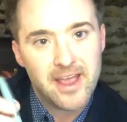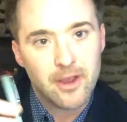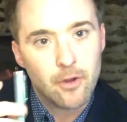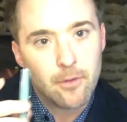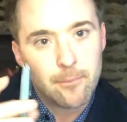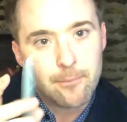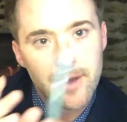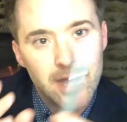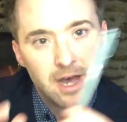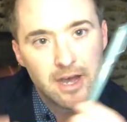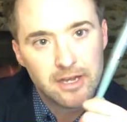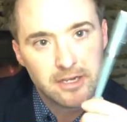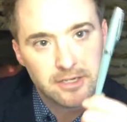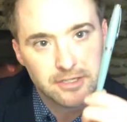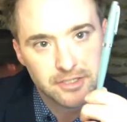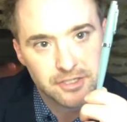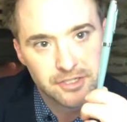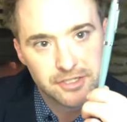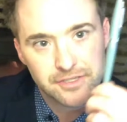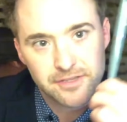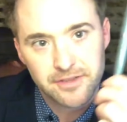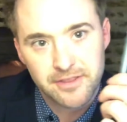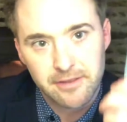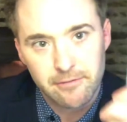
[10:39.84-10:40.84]

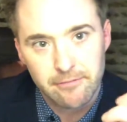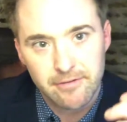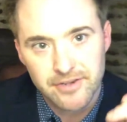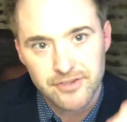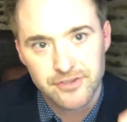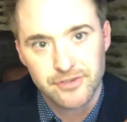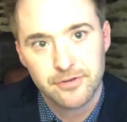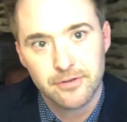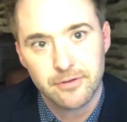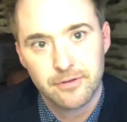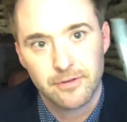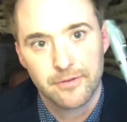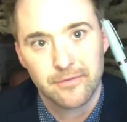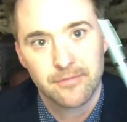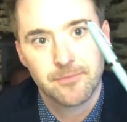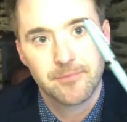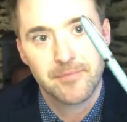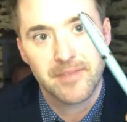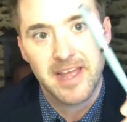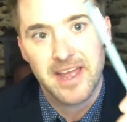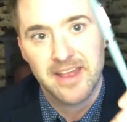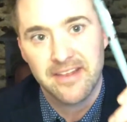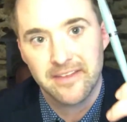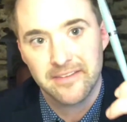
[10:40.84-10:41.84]
homage to the original
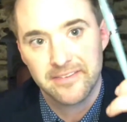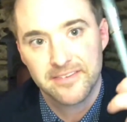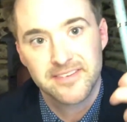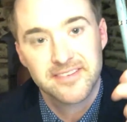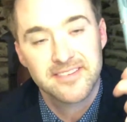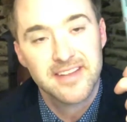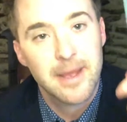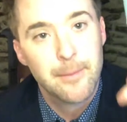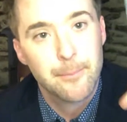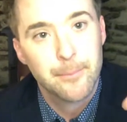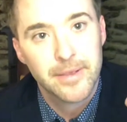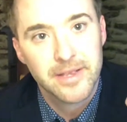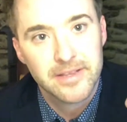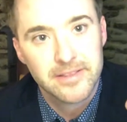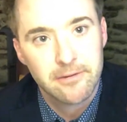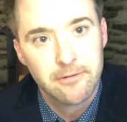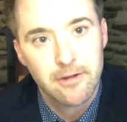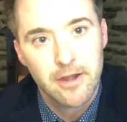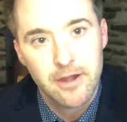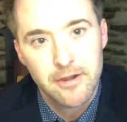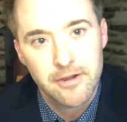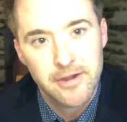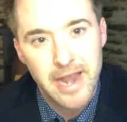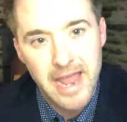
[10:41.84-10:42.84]
and then stamping their
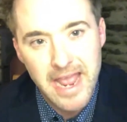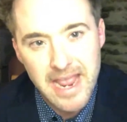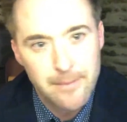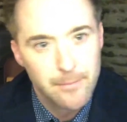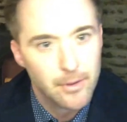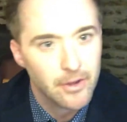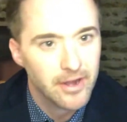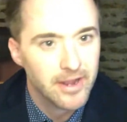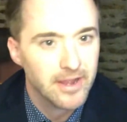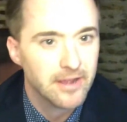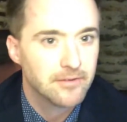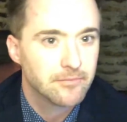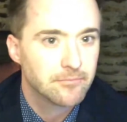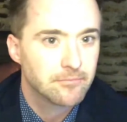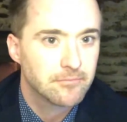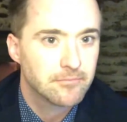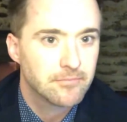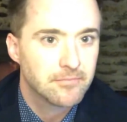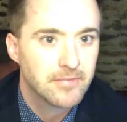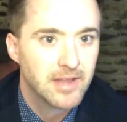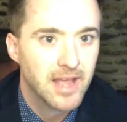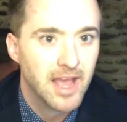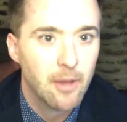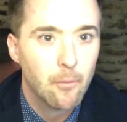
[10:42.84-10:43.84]
own name on it.
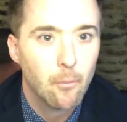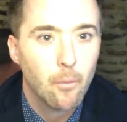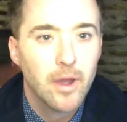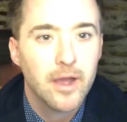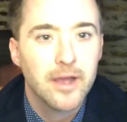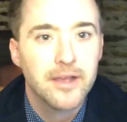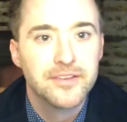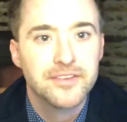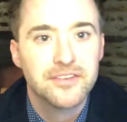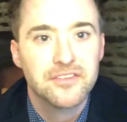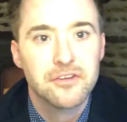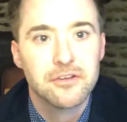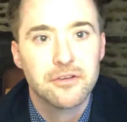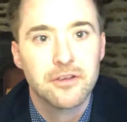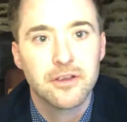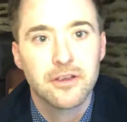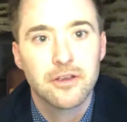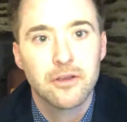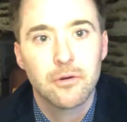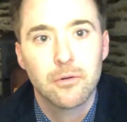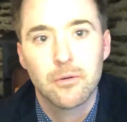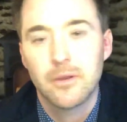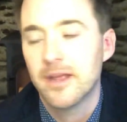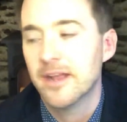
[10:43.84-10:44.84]
At worst, you can
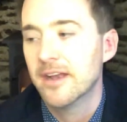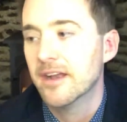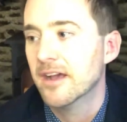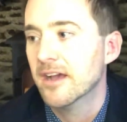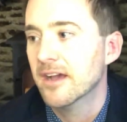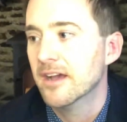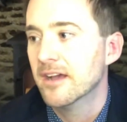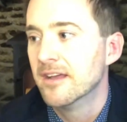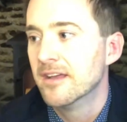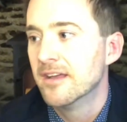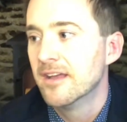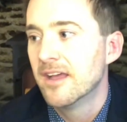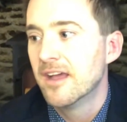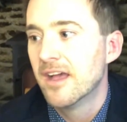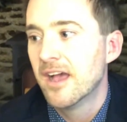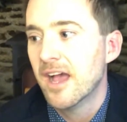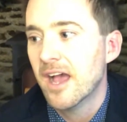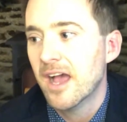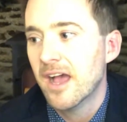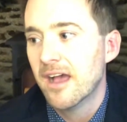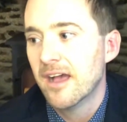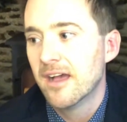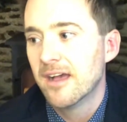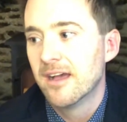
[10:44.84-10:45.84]
call it a,
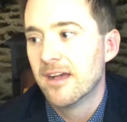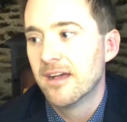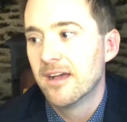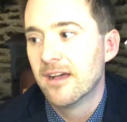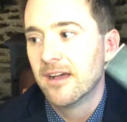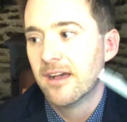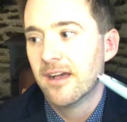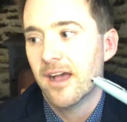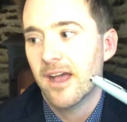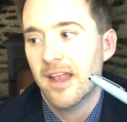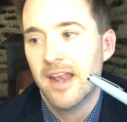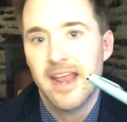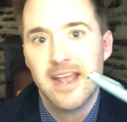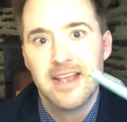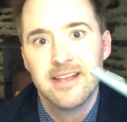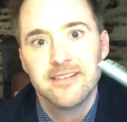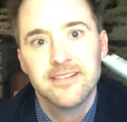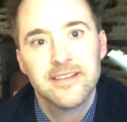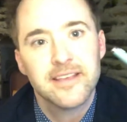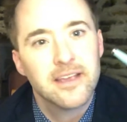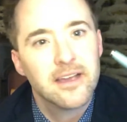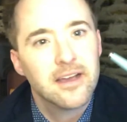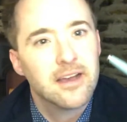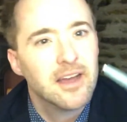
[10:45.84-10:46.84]
a
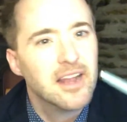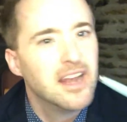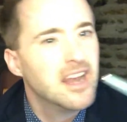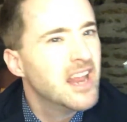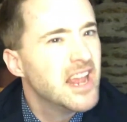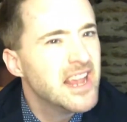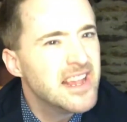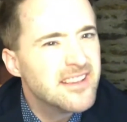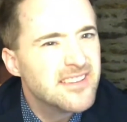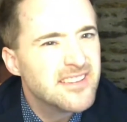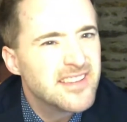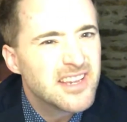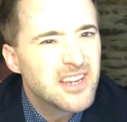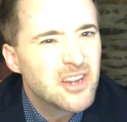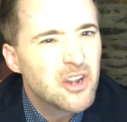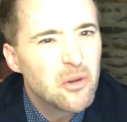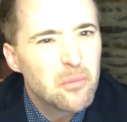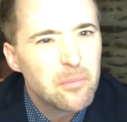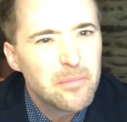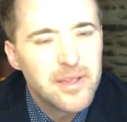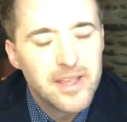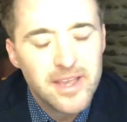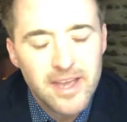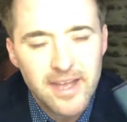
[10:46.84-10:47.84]
lazy, a lazy
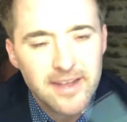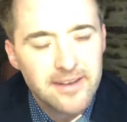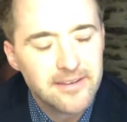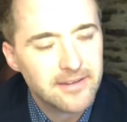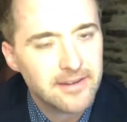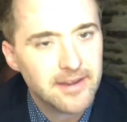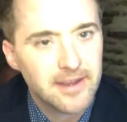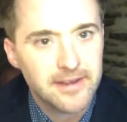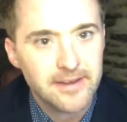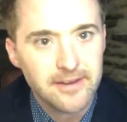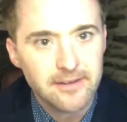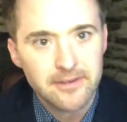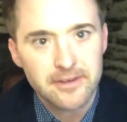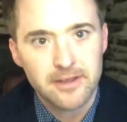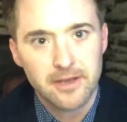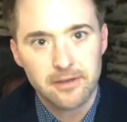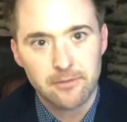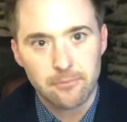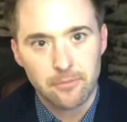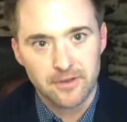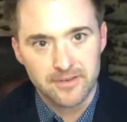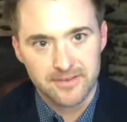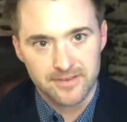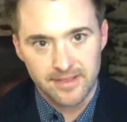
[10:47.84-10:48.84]
copy? I, I don't know
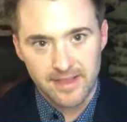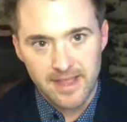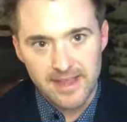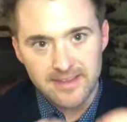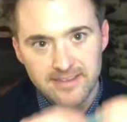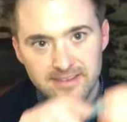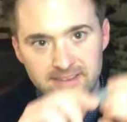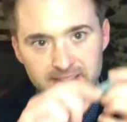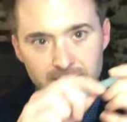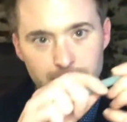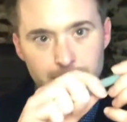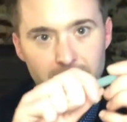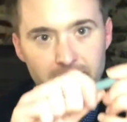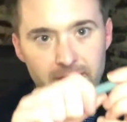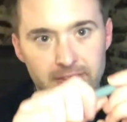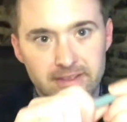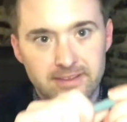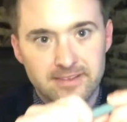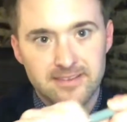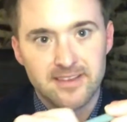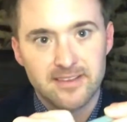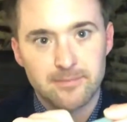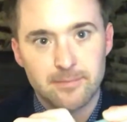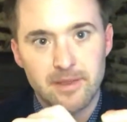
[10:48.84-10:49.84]
what's lazy about
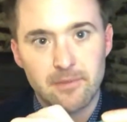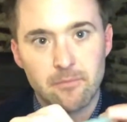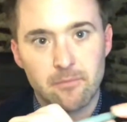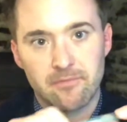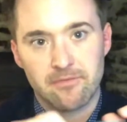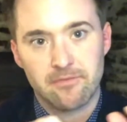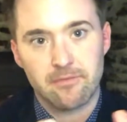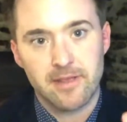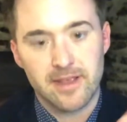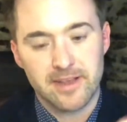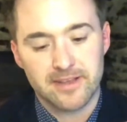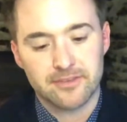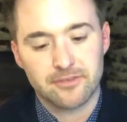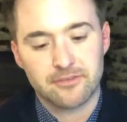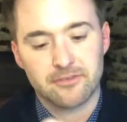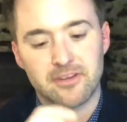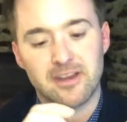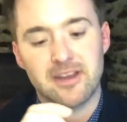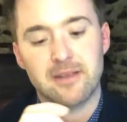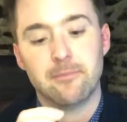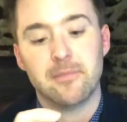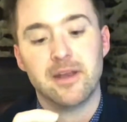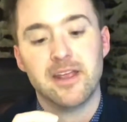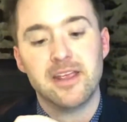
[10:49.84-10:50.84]
this. It's been
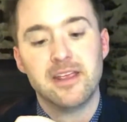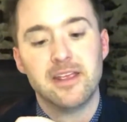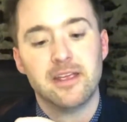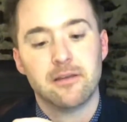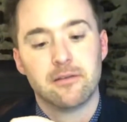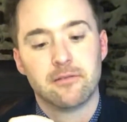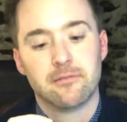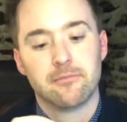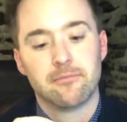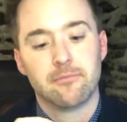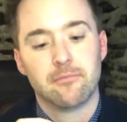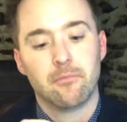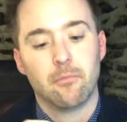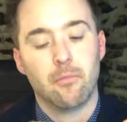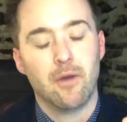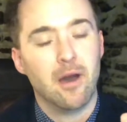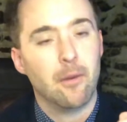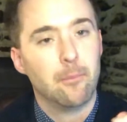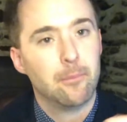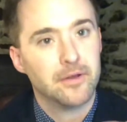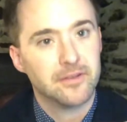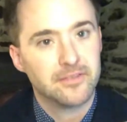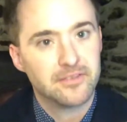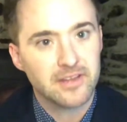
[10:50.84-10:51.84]
extremely well
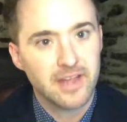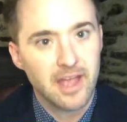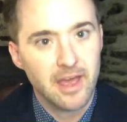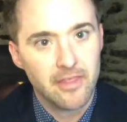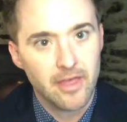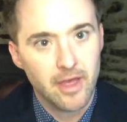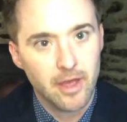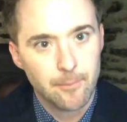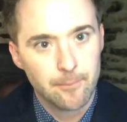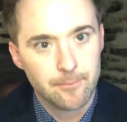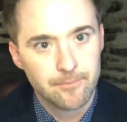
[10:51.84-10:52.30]
put together.